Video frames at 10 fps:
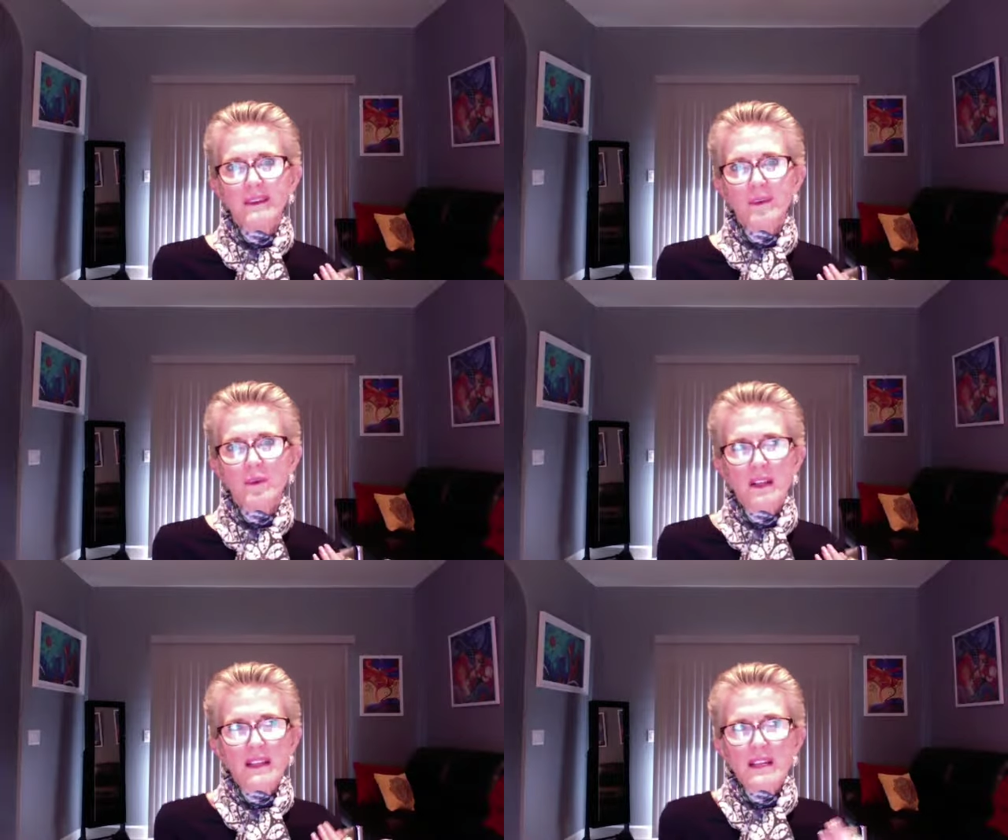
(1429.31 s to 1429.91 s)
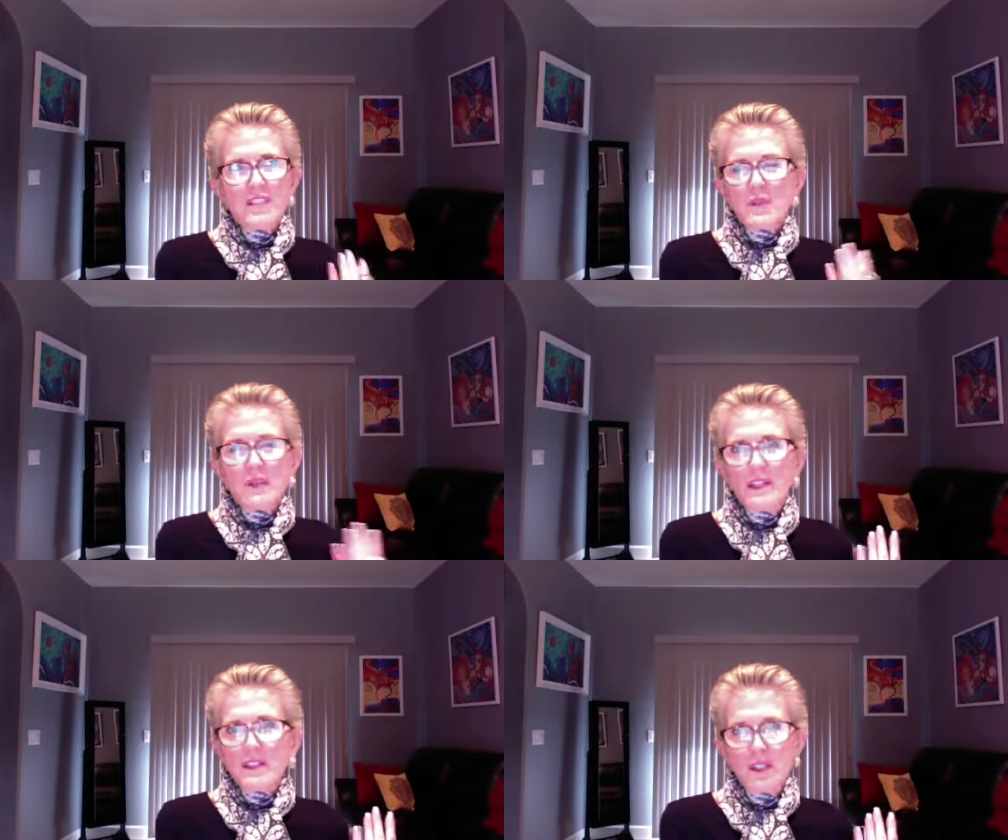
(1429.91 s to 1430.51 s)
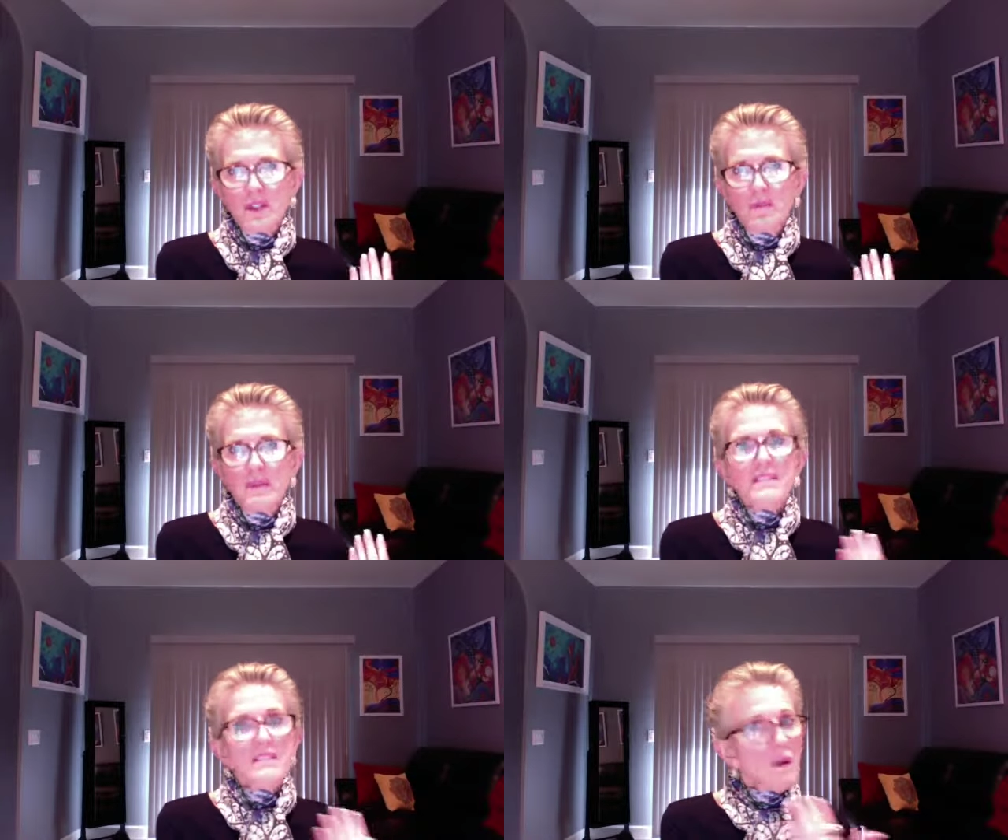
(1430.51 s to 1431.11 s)
Well, that's just what I do, but
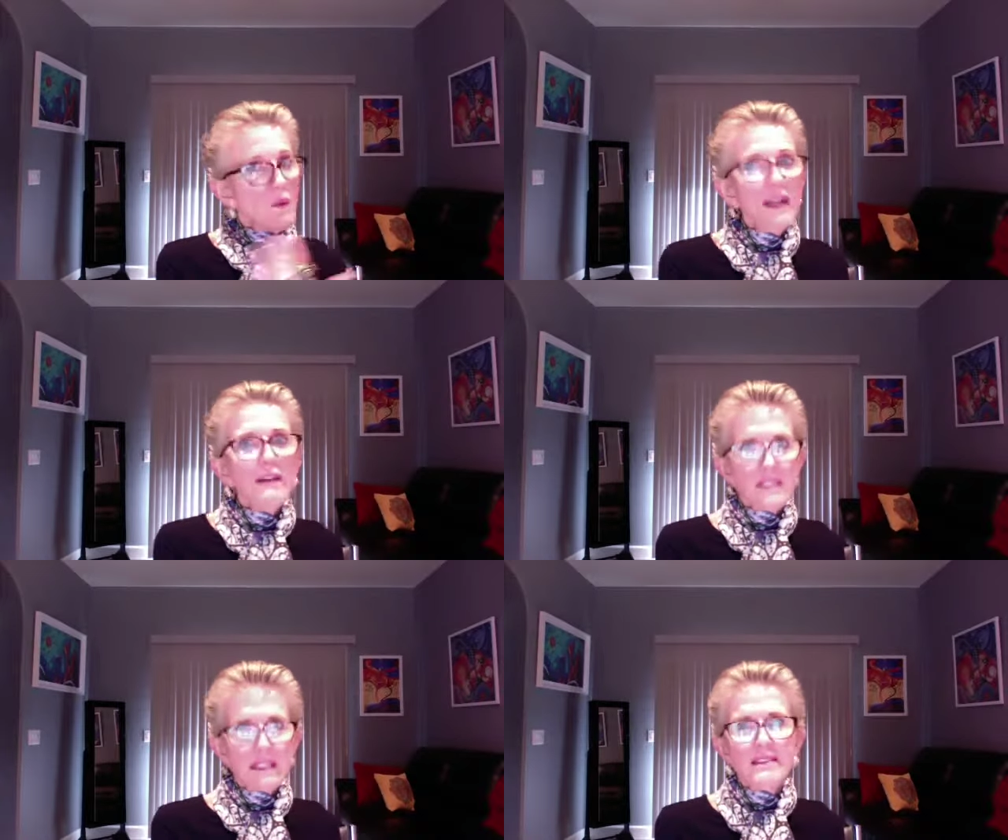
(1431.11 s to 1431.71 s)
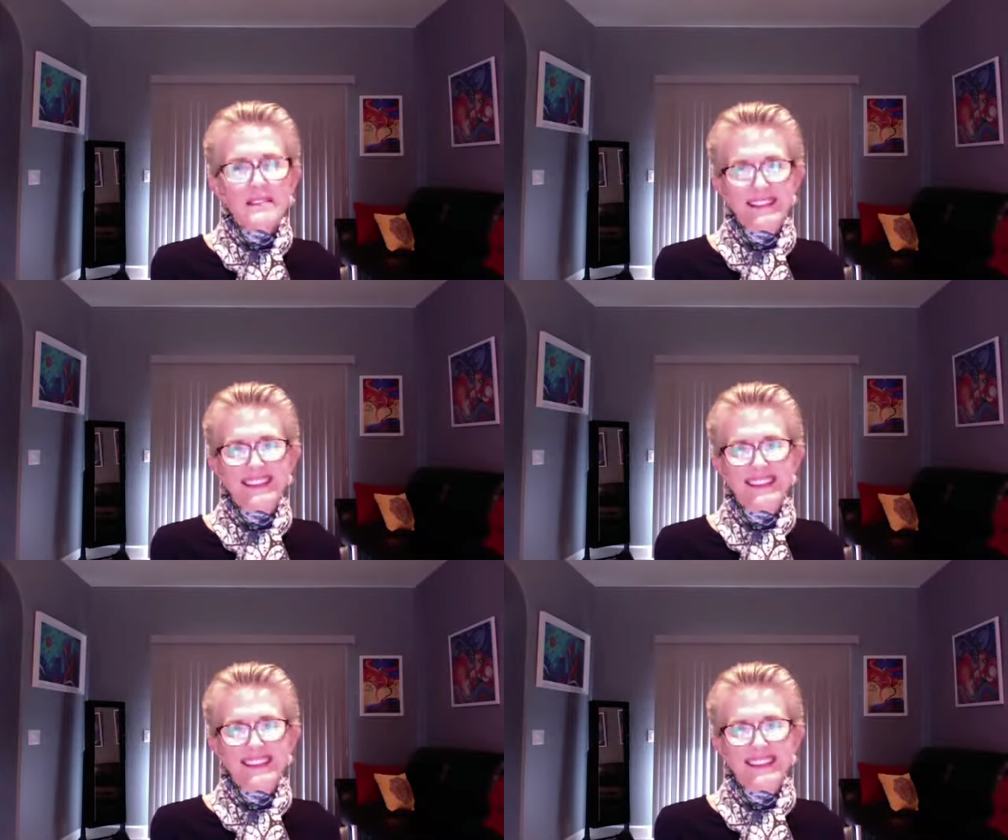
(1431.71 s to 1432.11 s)
someone else can see it.